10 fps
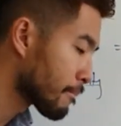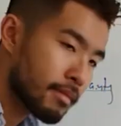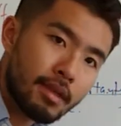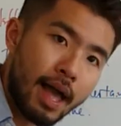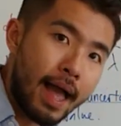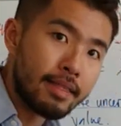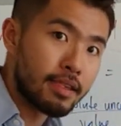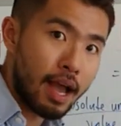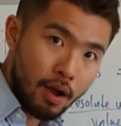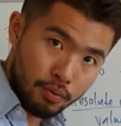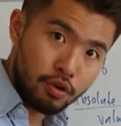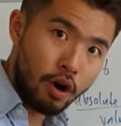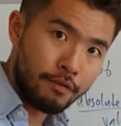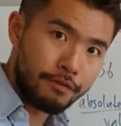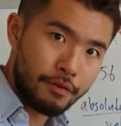and I'll talk
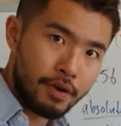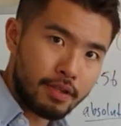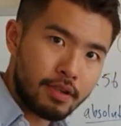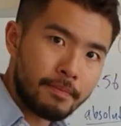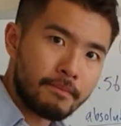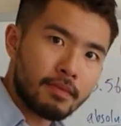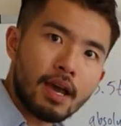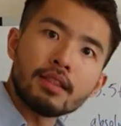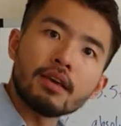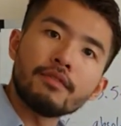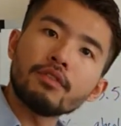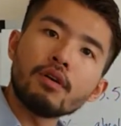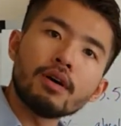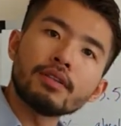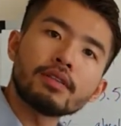through it. And if you don't
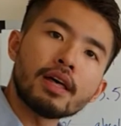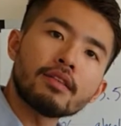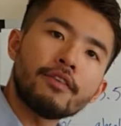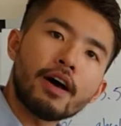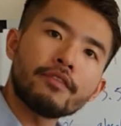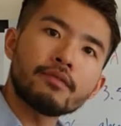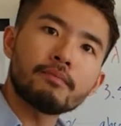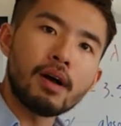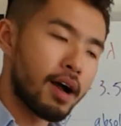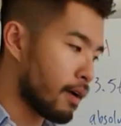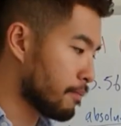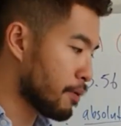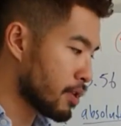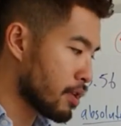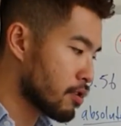understand
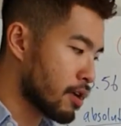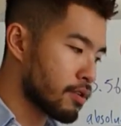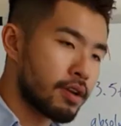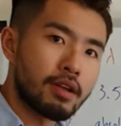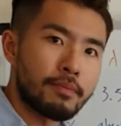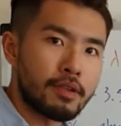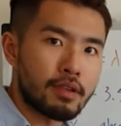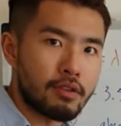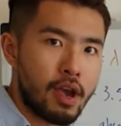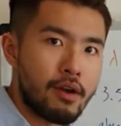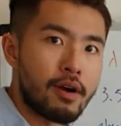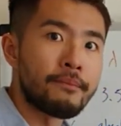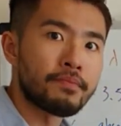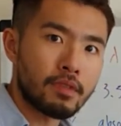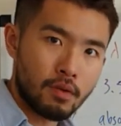percentage uncertainty, percentage error,
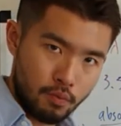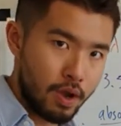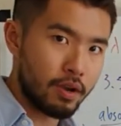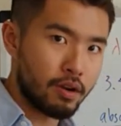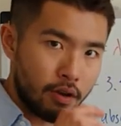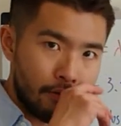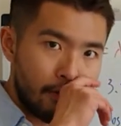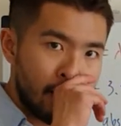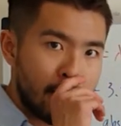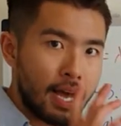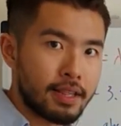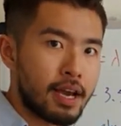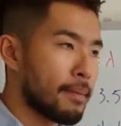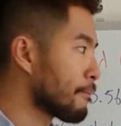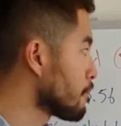we're going to go for it another time,
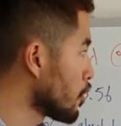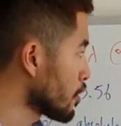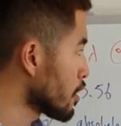not this